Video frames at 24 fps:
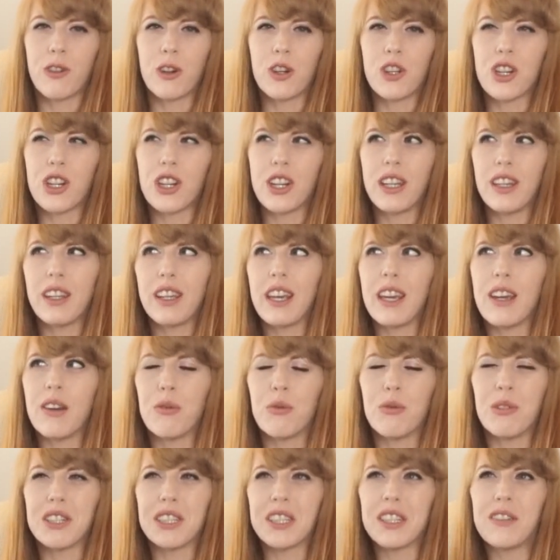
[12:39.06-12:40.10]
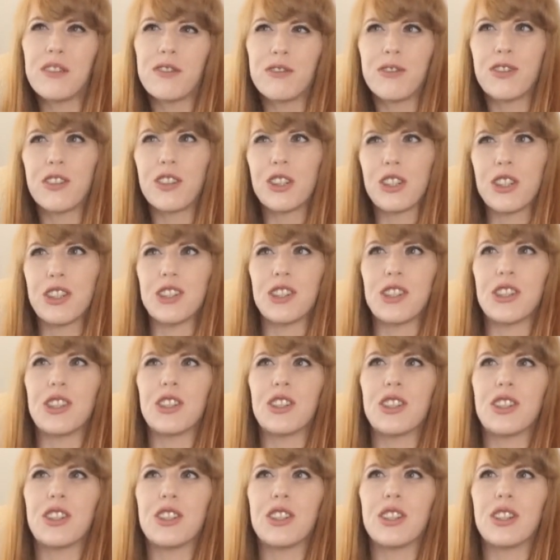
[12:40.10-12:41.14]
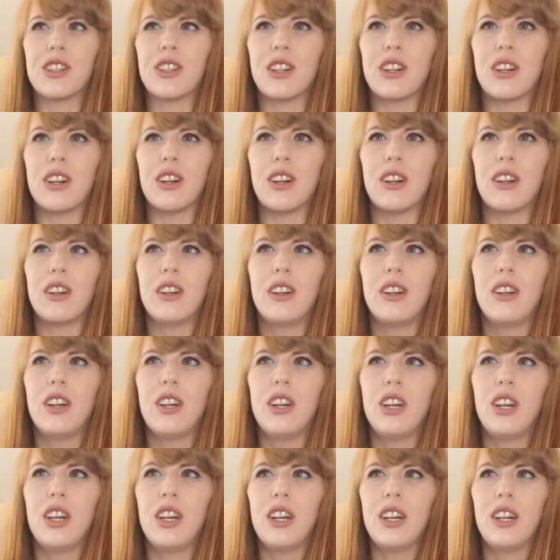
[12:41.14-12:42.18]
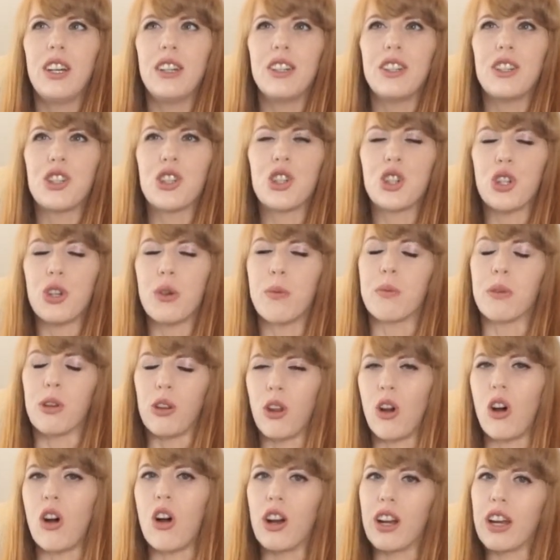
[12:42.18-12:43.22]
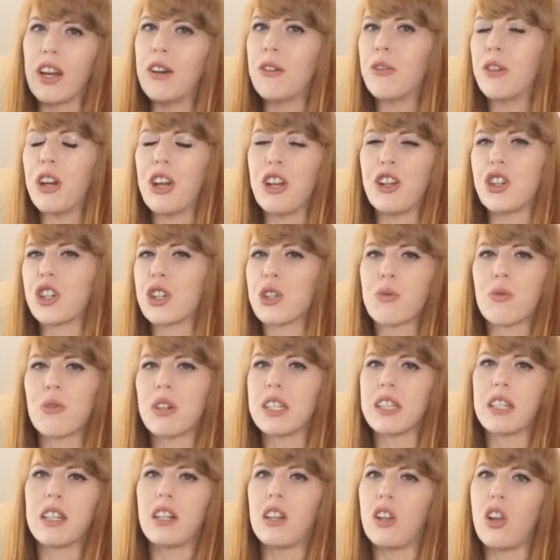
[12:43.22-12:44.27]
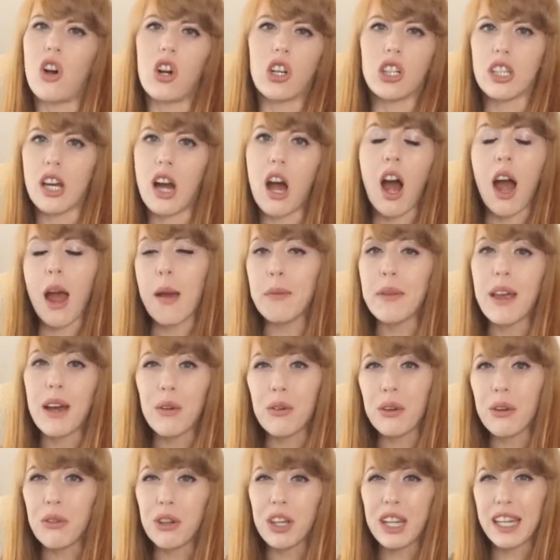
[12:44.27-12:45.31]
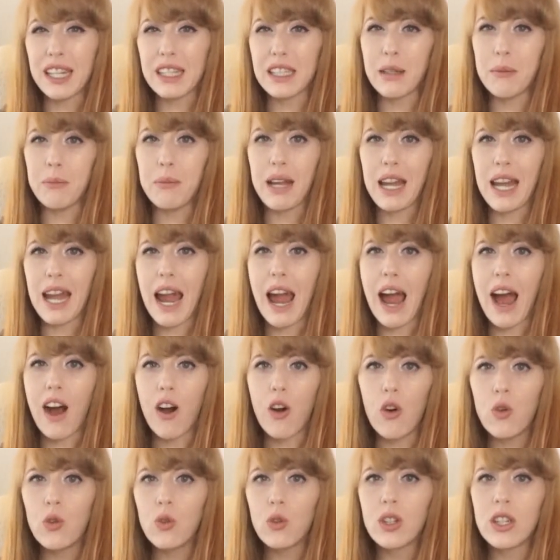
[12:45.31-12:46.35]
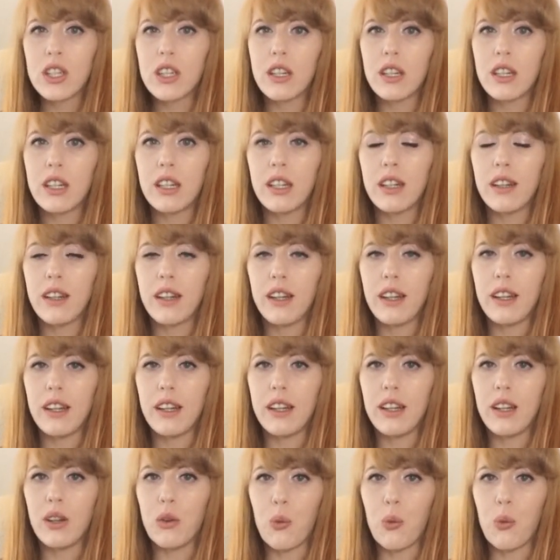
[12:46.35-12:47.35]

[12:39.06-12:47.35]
Unfortunately, it wasn't for super long. It just wasn't a long time that we would get to be out